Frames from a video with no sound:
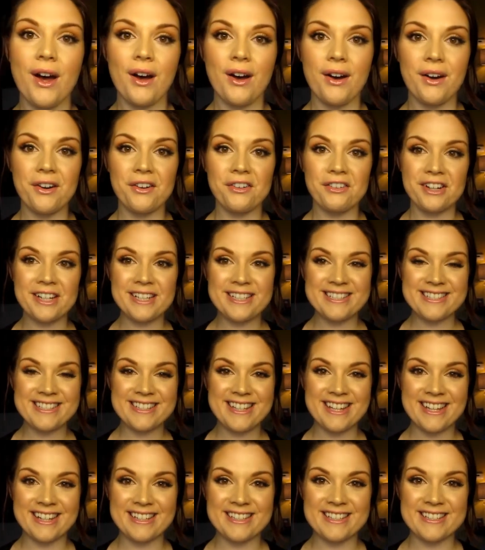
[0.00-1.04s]
Alright, so
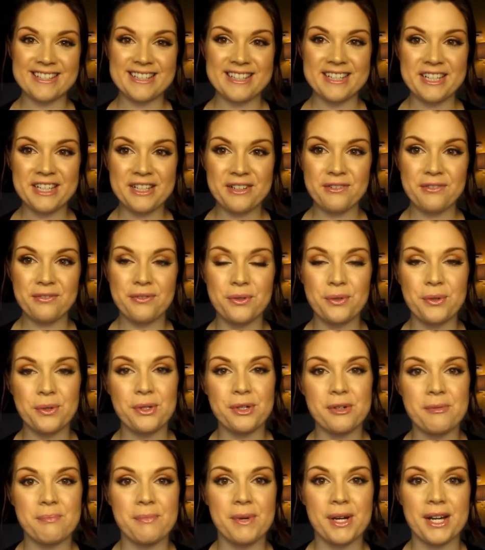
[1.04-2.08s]
that is it
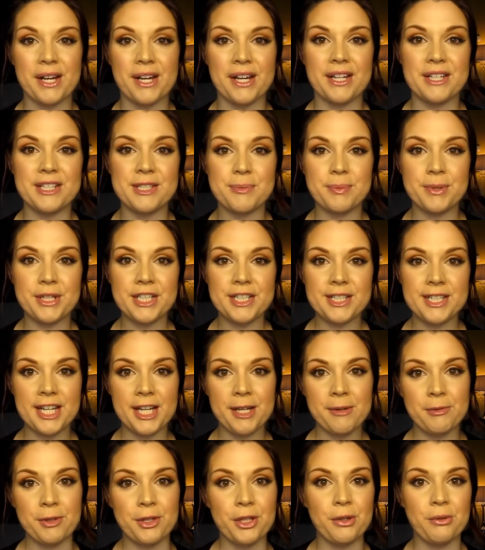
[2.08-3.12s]
for my
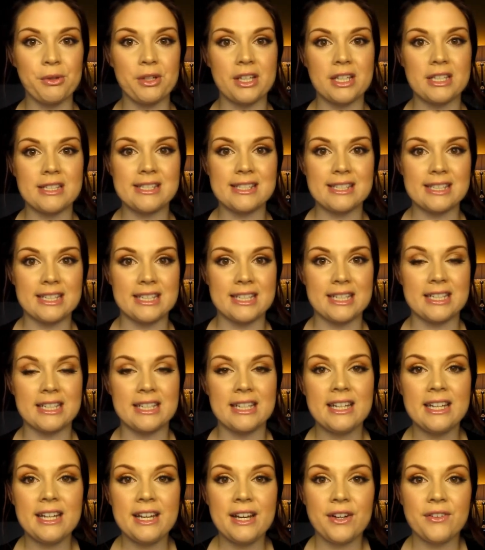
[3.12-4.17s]
springtime glowing skin
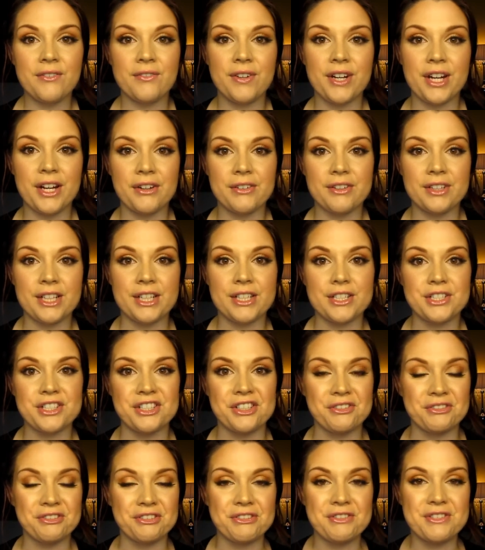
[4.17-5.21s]
foundation
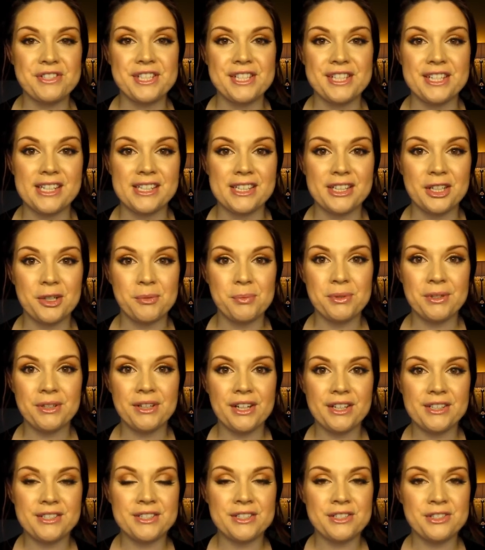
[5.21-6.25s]
routine. I hope you
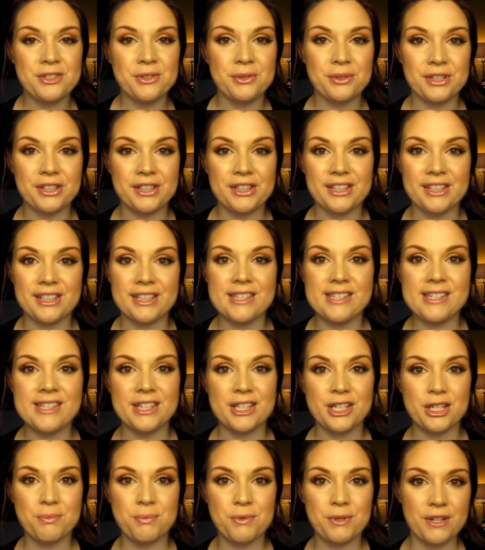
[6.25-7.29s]
guys enjoyed this, and
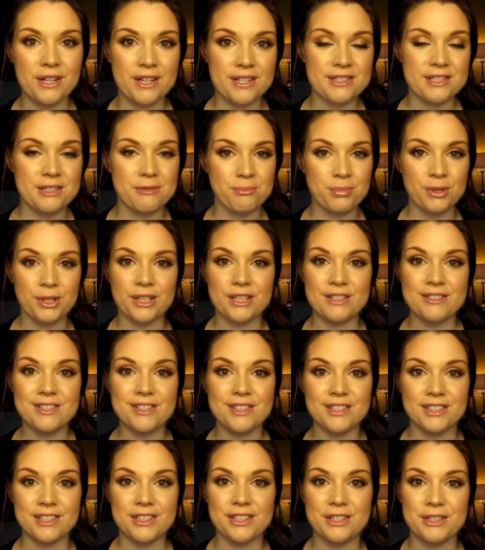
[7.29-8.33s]
I hope you guys can put it to
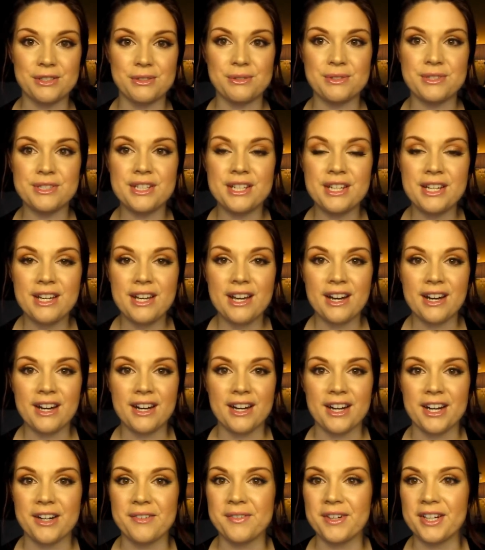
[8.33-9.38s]
good use.
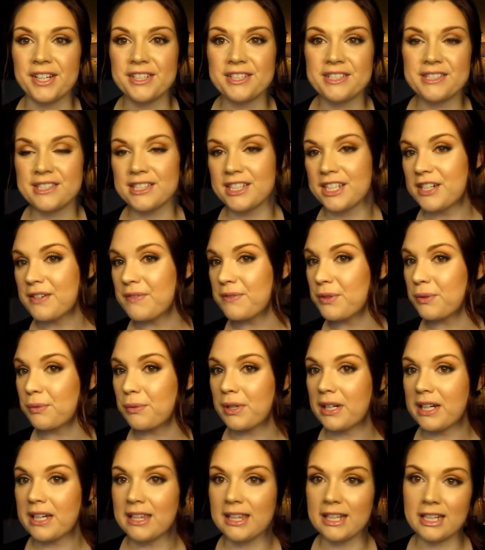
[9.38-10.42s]
I just love the
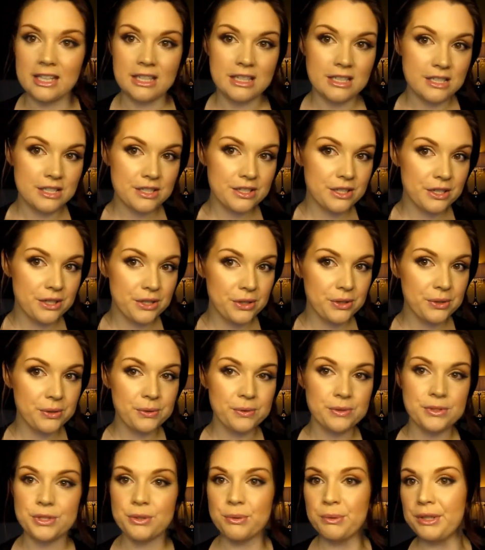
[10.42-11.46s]
way that it is
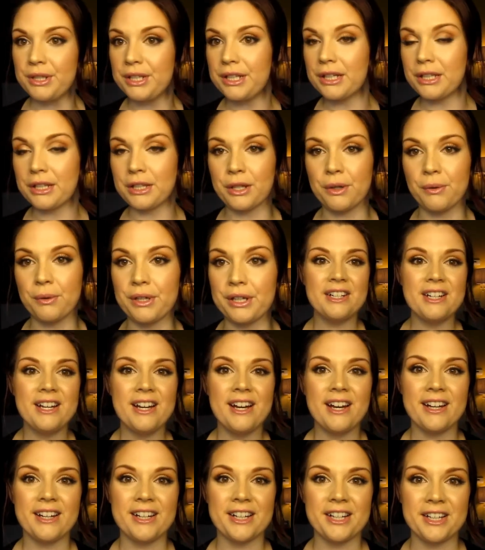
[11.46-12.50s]
so dewy and glowing.
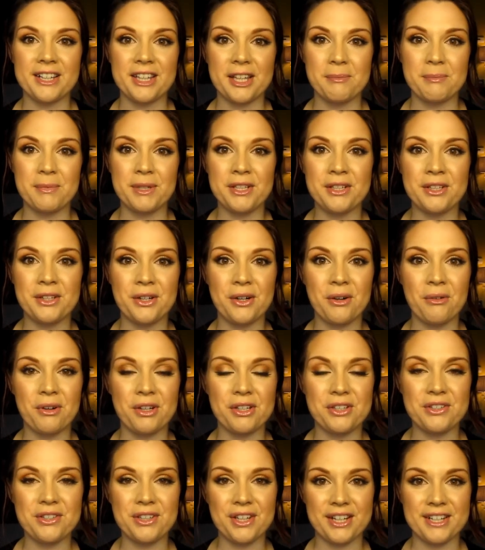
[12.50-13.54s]
Let me know what
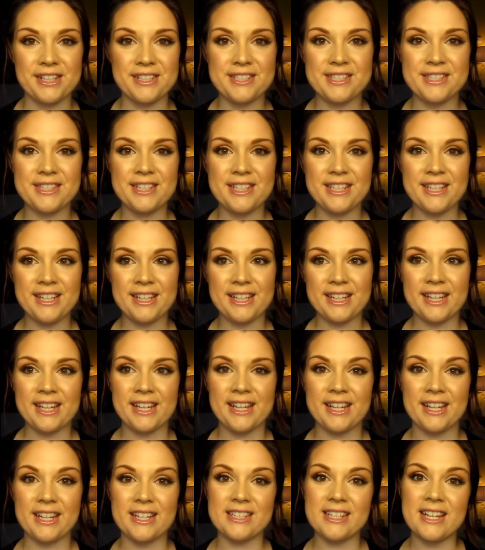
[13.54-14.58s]
you guys think
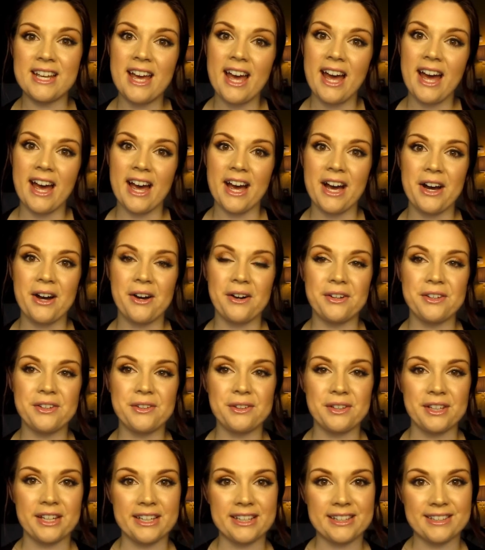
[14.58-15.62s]
and how you
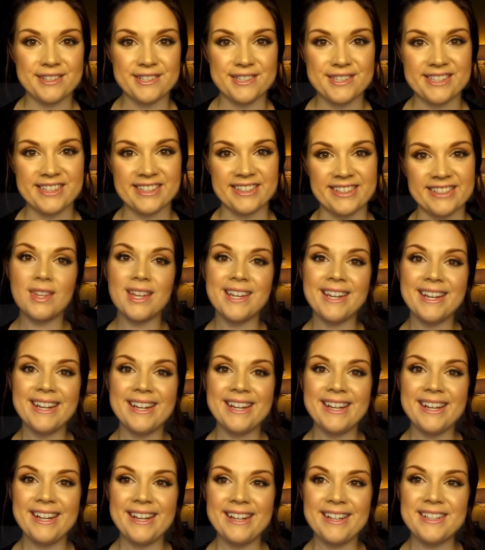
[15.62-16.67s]
like this look.
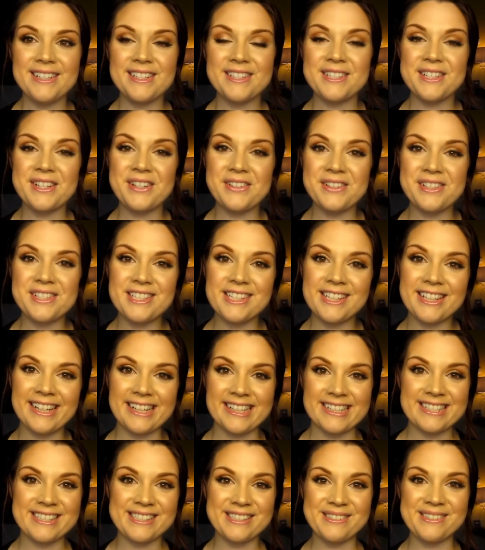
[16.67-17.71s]
And so until
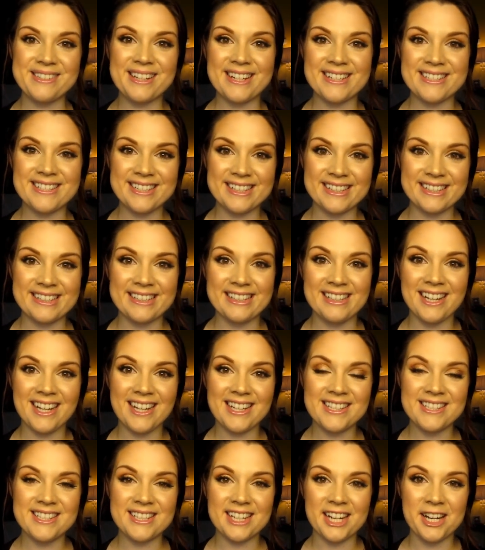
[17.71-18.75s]
I see you guys again
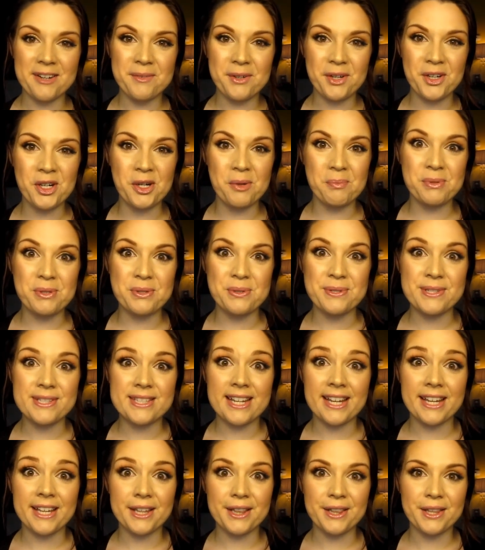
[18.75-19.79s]
next time, I hope you
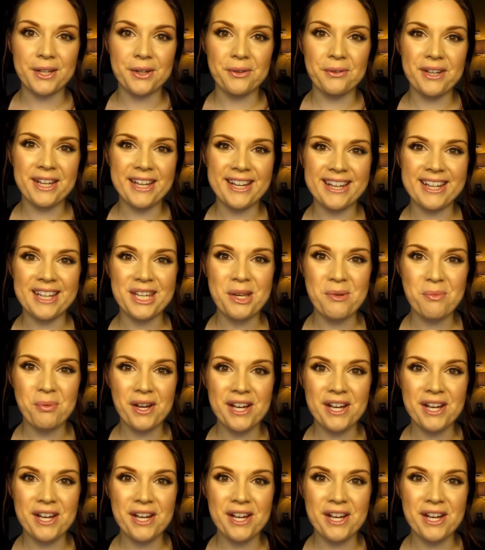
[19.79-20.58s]
stay glowy and keep